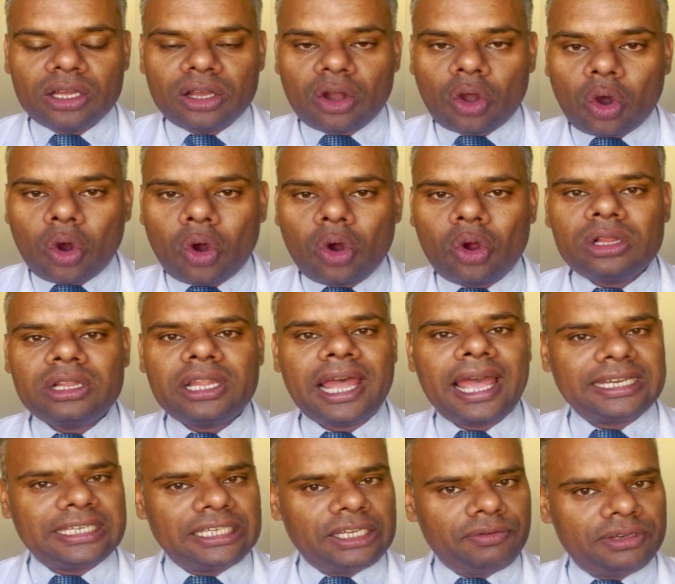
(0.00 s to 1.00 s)
all the
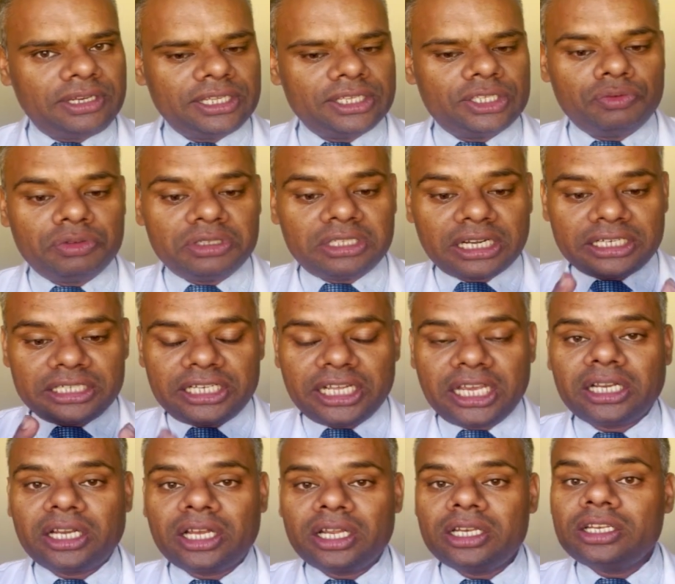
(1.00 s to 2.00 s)
activities which are
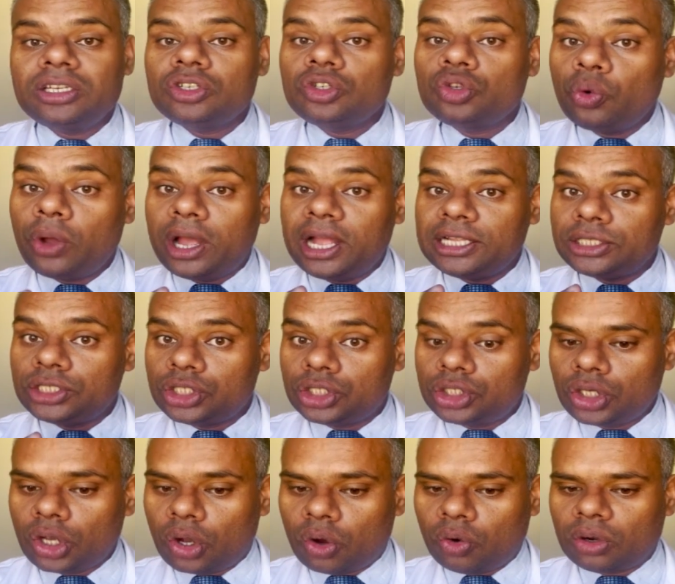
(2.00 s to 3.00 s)
taken to
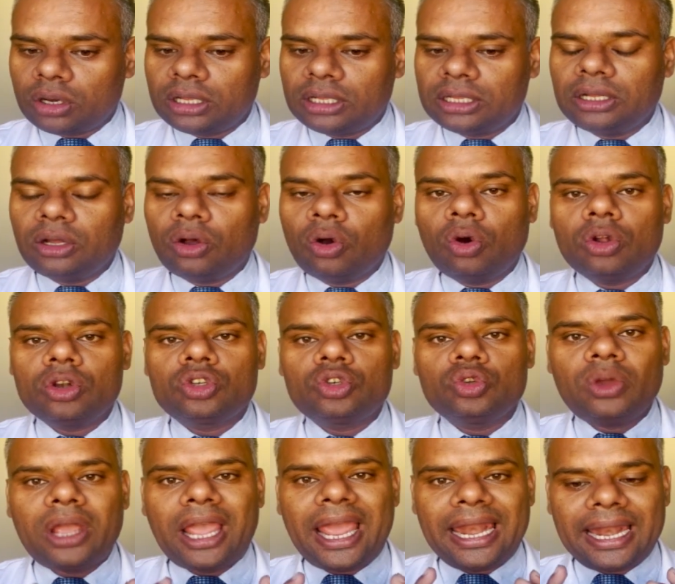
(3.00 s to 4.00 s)
ensure or
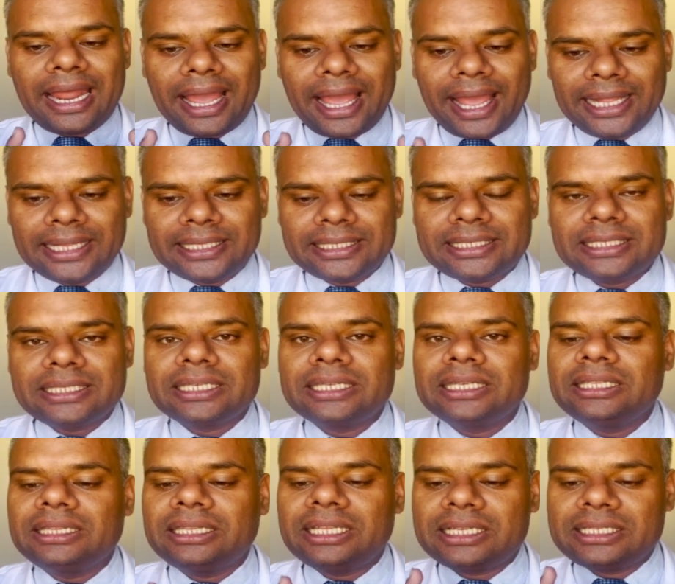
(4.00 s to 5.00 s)
to enhance
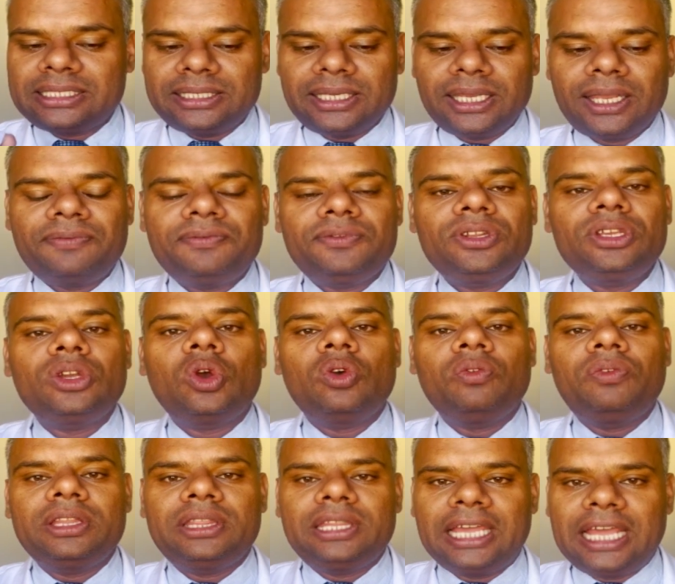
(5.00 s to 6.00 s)
the safety of
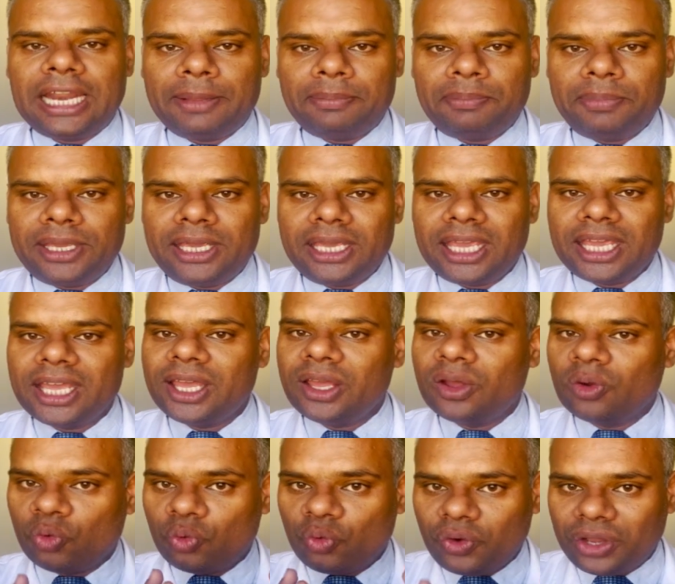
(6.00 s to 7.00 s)
a therapy
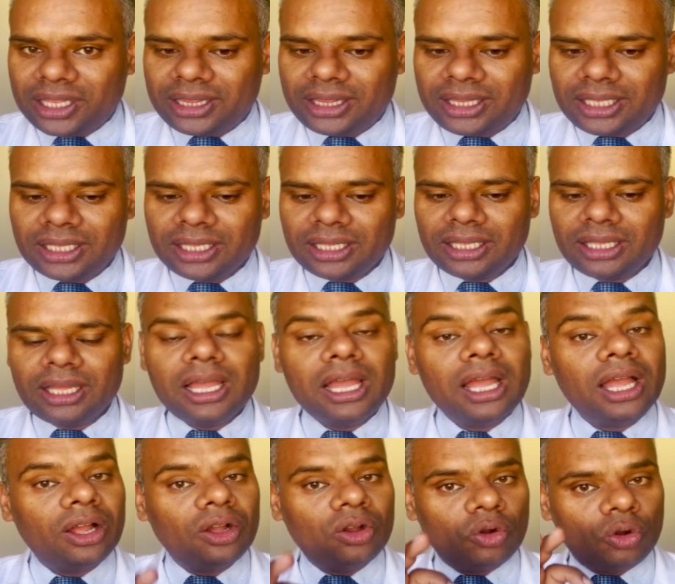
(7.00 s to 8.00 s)
with
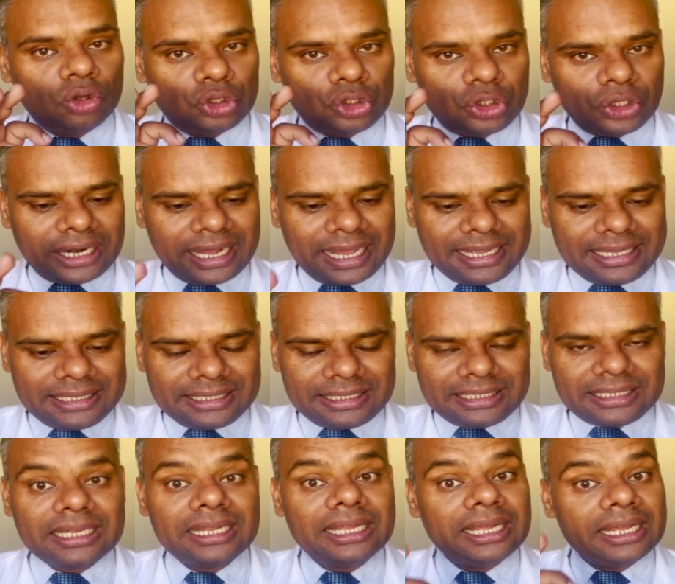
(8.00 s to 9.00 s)

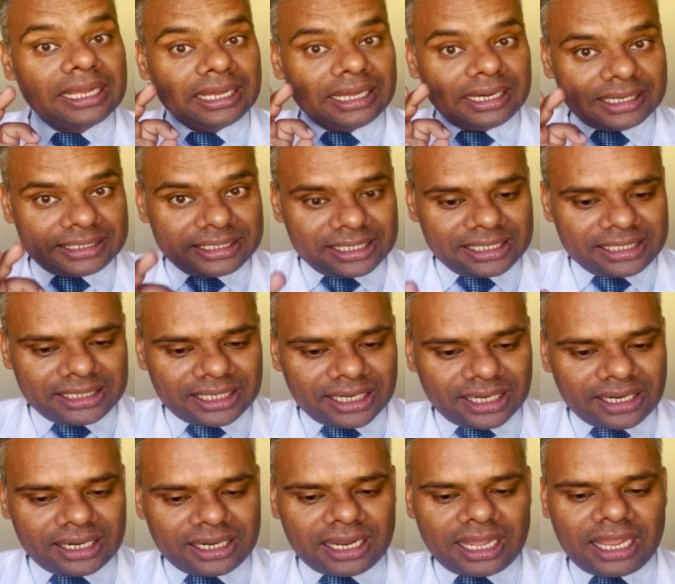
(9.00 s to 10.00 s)
authorized,
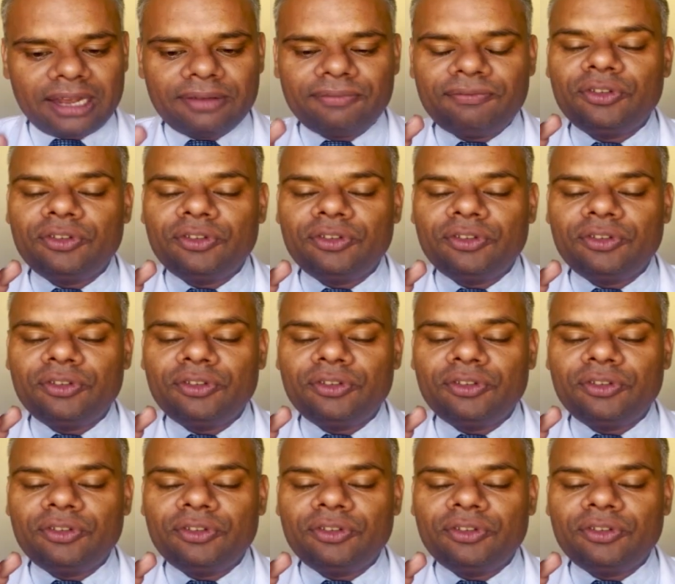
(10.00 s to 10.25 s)
registered, and